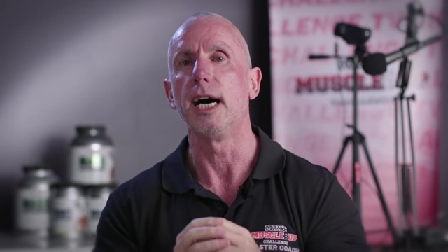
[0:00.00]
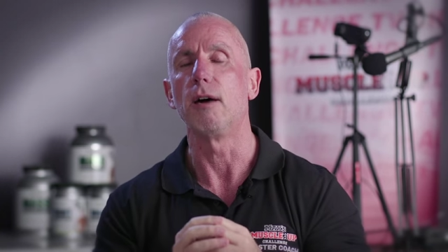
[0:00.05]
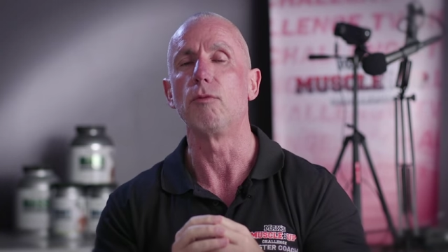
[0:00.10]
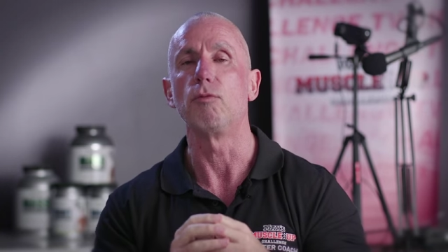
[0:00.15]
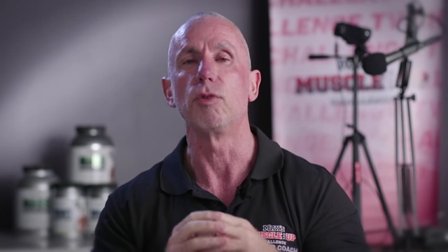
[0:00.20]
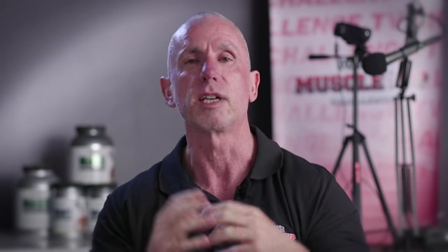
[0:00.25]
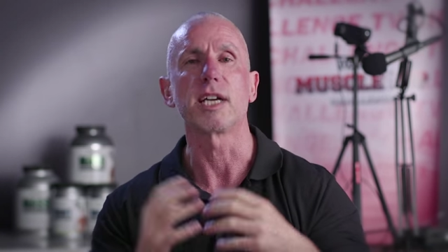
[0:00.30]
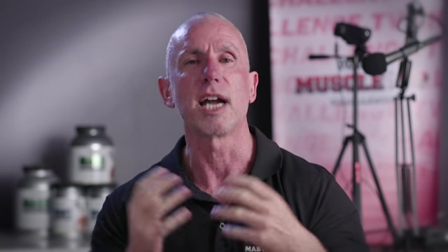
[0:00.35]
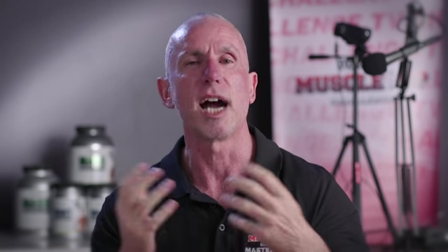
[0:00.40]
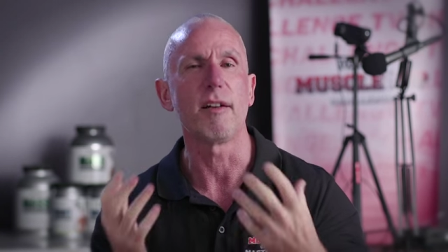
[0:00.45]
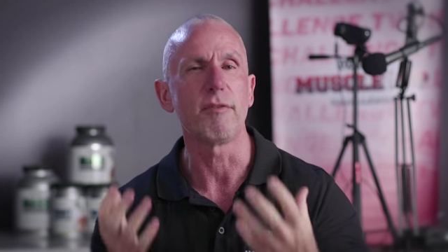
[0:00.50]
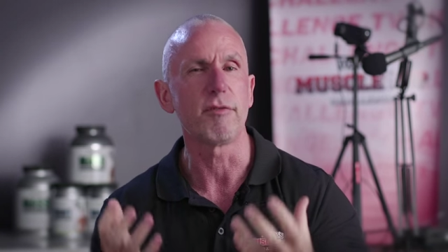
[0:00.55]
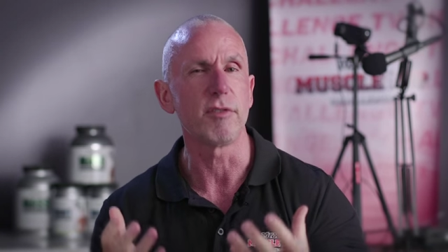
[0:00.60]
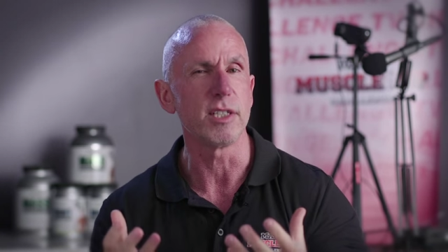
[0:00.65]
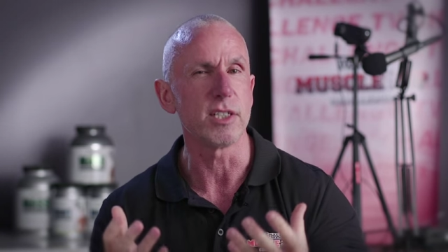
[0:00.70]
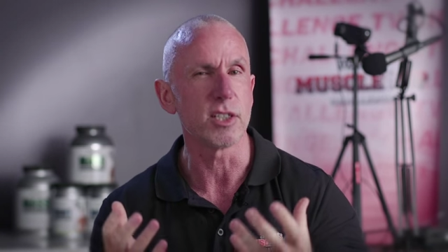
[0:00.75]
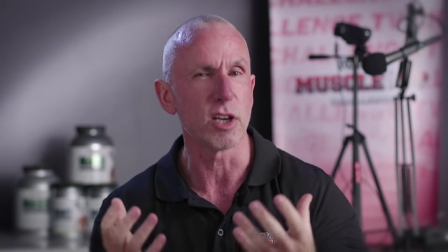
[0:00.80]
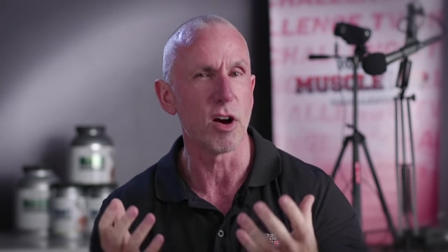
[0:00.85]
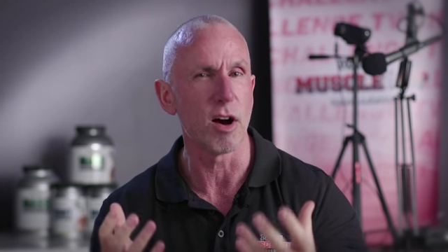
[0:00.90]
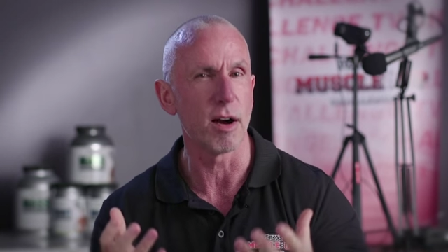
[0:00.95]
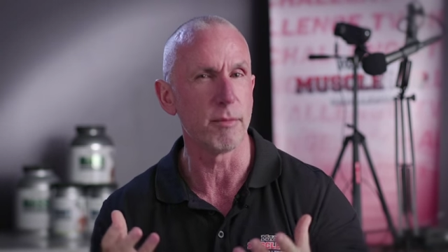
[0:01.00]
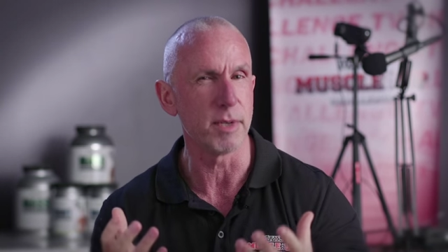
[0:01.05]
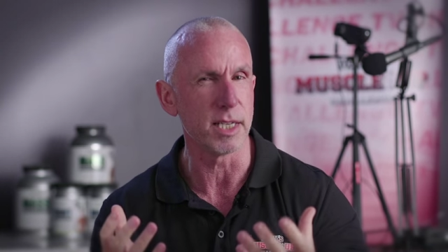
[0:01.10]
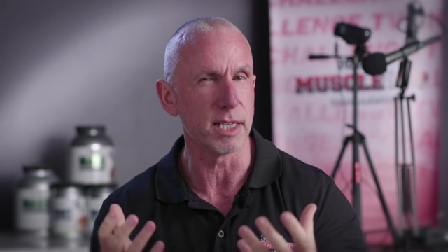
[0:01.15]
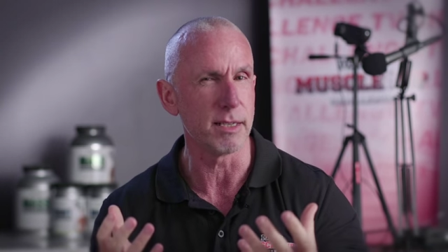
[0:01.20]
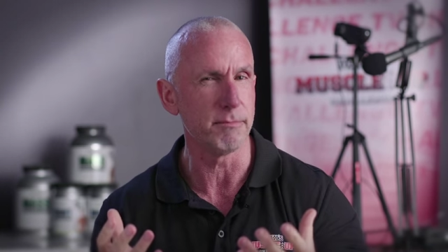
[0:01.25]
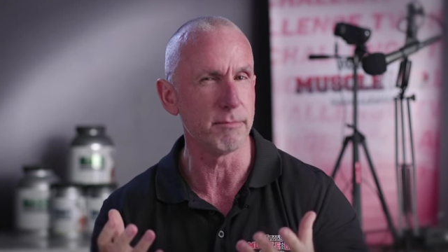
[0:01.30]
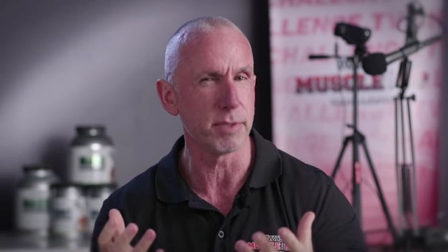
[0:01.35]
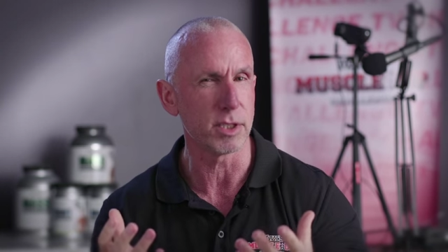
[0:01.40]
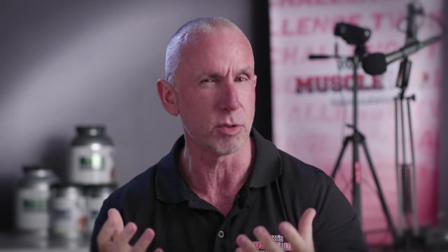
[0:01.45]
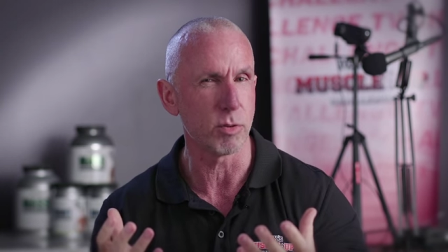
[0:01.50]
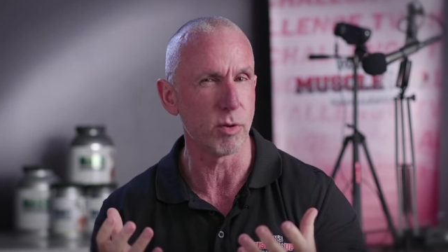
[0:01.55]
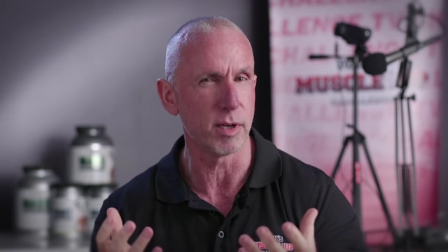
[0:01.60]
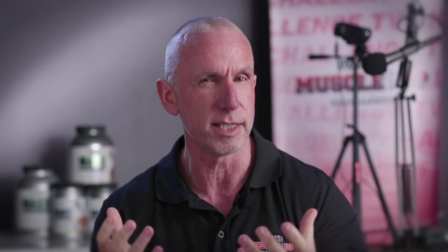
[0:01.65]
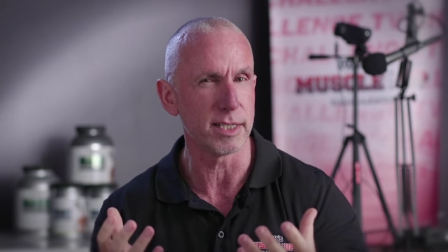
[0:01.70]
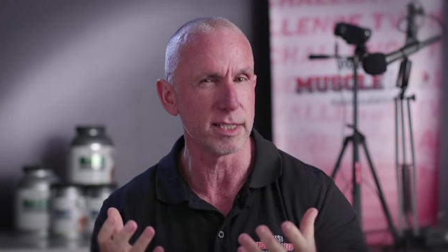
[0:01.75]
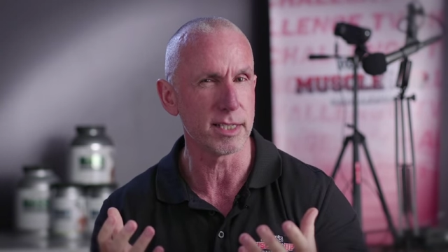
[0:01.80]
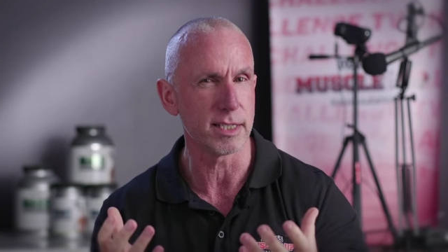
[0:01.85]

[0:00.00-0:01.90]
recovery time in between